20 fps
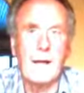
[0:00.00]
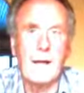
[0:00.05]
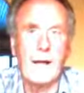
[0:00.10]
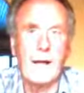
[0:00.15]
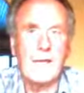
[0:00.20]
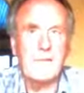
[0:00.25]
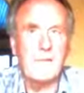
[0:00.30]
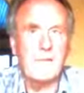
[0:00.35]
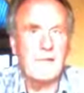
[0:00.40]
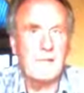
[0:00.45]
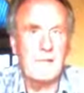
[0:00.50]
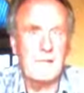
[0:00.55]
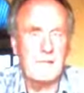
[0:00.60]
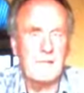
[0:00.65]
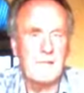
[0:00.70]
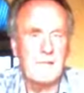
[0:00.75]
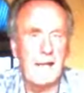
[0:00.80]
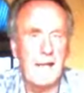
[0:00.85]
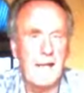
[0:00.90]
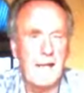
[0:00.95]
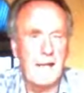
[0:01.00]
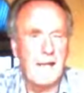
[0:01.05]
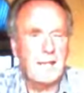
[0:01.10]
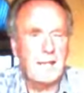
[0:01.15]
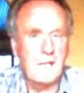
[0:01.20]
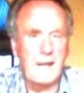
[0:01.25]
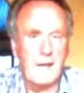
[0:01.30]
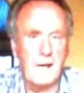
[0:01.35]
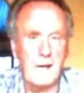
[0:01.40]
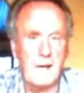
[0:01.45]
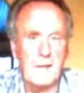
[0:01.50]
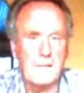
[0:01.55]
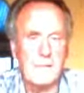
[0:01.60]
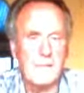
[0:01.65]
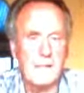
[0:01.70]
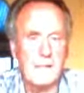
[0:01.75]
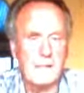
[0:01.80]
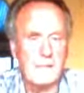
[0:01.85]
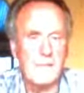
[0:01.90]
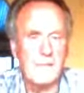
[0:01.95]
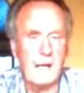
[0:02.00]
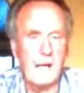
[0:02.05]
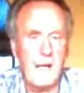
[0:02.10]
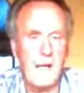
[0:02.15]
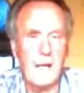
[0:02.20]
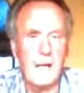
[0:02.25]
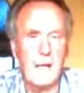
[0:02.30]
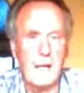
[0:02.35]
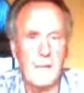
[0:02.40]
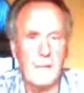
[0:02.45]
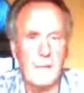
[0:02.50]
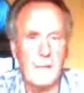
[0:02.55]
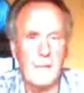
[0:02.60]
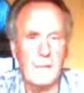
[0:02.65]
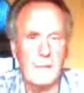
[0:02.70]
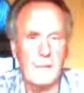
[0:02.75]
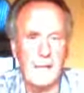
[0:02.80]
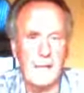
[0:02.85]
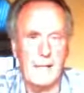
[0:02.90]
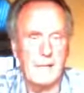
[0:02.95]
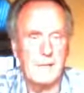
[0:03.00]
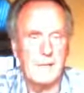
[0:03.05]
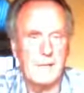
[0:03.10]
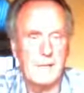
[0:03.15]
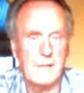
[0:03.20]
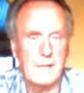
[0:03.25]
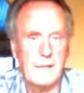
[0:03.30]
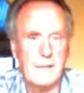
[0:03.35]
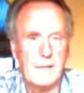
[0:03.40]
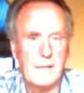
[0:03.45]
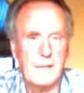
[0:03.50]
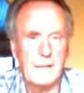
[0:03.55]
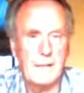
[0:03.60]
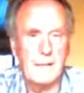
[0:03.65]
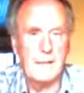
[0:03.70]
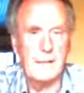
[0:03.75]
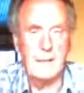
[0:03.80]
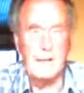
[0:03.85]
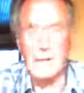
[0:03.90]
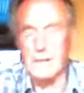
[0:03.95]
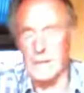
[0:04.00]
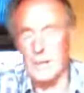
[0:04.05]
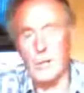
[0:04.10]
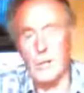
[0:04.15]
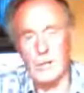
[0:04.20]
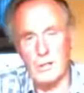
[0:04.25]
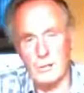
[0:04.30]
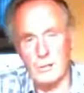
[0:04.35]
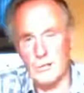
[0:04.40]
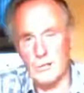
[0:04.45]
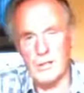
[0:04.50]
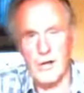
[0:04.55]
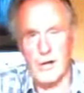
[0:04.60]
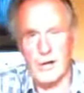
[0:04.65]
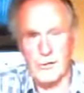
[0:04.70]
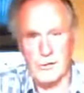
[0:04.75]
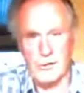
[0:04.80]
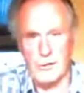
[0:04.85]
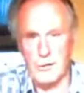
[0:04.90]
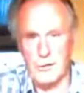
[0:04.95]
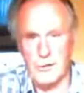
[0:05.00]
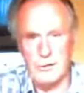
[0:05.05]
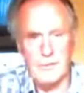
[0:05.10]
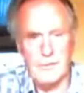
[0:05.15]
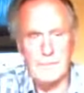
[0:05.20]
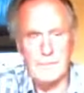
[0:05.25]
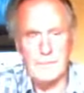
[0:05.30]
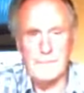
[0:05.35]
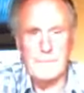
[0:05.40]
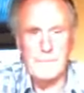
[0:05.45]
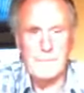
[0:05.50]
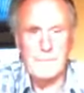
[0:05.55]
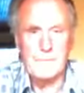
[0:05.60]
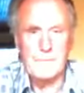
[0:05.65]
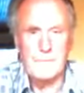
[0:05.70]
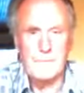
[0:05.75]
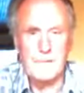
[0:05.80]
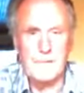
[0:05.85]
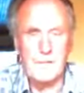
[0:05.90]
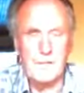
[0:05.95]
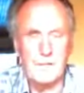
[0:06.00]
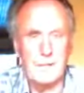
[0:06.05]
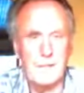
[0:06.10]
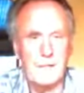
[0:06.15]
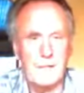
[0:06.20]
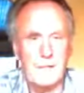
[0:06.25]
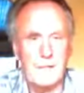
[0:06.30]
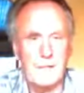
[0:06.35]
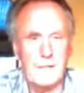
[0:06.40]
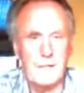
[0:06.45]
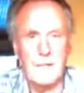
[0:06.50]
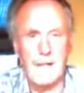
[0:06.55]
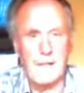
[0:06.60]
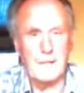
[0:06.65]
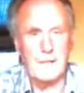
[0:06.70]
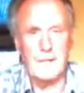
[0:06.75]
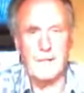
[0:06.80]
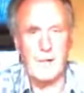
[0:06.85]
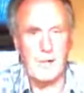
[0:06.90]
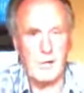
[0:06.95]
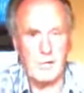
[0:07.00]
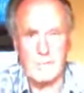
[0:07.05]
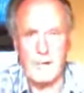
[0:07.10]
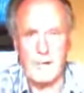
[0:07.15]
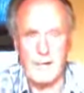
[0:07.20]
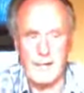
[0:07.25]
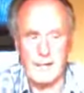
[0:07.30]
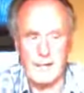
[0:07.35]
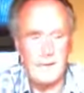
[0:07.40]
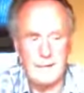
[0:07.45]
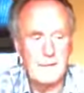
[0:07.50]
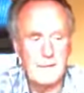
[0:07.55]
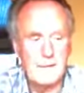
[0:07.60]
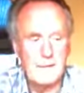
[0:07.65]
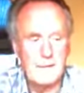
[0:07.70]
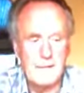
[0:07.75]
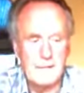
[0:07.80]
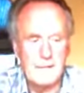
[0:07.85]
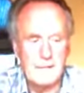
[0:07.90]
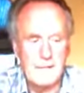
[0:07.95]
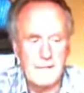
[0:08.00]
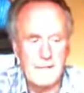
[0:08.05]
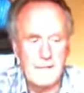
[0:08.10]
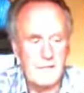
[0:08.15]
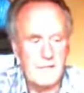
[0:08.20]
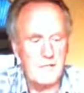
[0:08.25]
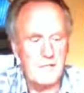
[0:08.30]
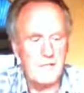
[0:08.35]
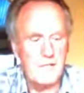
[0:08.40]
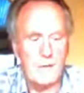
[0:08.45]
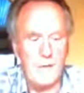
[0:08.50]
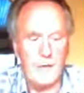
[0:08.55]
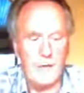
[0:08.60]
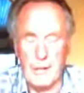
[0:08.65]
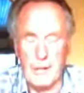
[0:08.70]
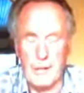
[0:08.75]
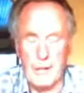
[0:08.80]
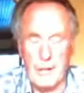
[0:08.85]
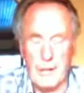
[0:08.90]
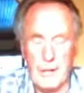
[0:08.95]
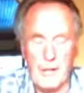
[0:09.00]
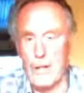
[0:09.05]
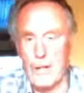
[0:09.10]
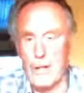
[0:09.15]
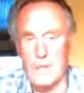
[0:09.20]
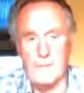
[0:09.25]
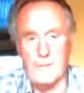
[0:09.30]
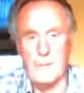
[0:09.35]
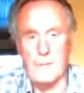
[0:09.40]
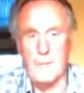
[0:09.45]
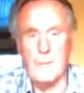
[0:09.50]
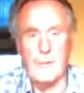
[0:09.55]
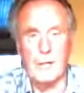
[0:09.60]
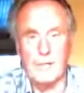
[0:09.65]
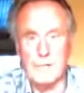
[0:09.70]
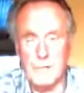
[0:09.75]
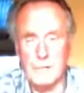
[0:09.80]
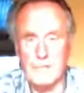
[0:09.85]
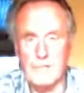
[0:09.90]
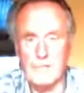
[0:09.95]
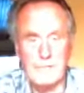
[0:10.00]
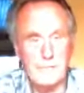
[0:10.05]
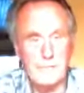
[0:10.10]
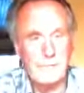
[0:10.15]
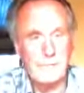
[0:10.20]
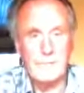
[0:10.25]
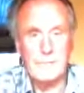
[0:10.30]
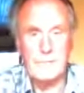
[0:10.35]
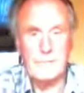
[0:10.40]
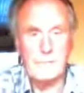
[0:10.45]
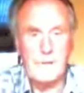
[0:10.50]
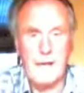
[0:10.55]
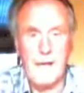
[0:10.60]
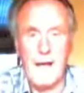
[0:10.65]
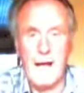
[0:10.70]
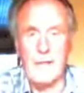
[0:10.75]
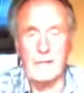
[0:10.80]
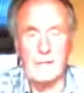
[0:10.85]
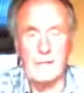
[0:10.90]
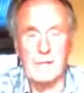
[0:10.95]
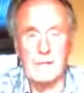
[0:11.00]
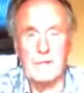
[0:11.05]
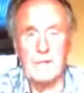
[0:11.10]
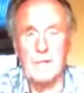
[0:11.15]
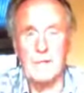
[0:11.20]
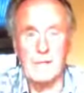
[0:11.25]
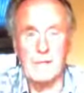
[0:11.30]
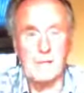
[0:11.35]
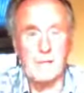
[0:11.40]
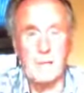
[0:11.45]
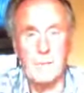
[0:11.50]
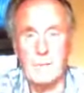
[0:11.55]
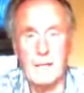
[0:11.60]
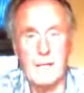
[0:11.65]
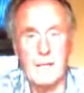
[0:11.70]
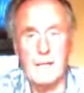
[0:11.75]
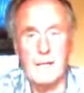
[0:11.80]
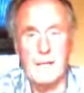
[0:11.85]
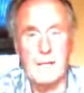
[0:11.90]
I think that's a very nice car. That's a very compact package. I mean, all those cars are good. There's none of the top 10 cars bad. It's just one that I pick out of a bunch of half a dozen that you'd be